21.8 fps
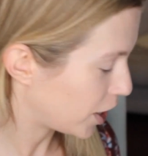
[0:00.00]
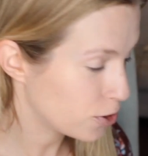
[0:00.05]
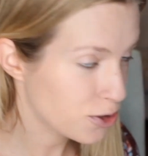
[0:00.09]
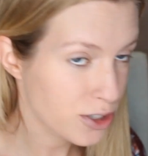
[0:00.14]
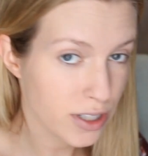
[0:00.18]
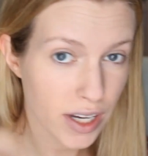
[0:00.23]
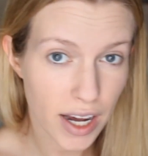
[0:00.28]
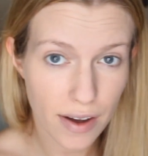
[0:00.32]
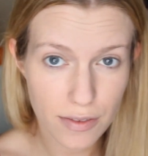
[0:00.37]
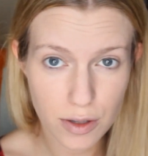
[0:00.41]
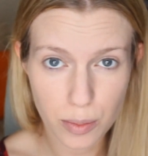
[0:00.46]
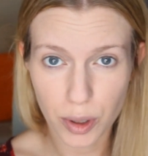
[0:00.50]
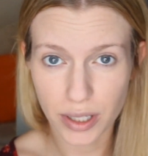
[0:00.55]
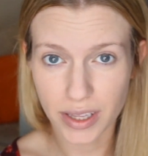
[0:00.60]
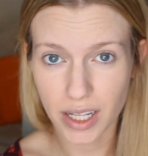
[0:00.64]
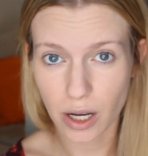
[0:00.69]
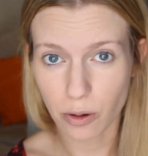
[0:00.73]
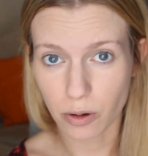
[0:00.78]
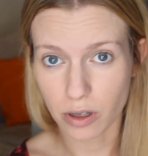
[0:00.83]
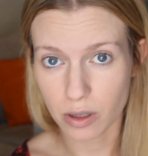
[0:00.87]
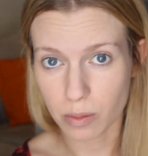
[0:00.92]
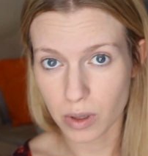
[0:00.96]
usually have to bring
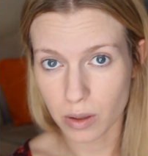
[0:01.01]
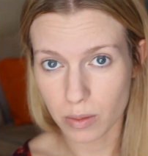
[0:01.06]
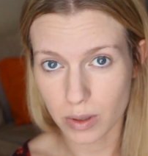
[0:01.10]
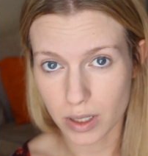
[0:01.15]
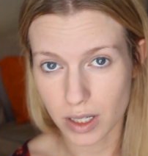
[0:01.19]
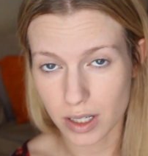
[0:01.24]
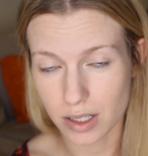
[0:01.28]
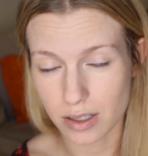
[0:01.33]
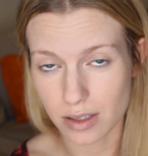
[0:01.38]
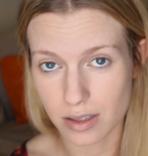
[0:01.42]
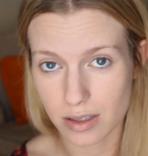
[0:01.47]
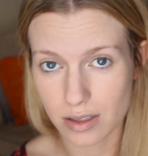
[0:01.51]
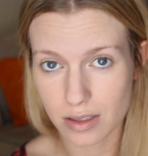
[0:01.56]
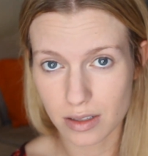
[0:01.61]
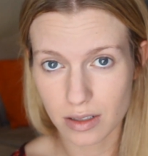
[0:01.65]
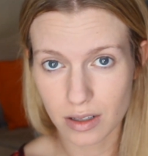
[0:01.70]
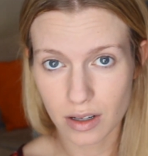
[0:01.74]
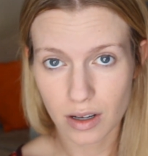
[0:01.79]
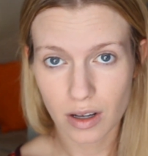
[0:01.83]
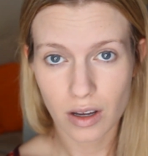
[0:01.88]
that with me because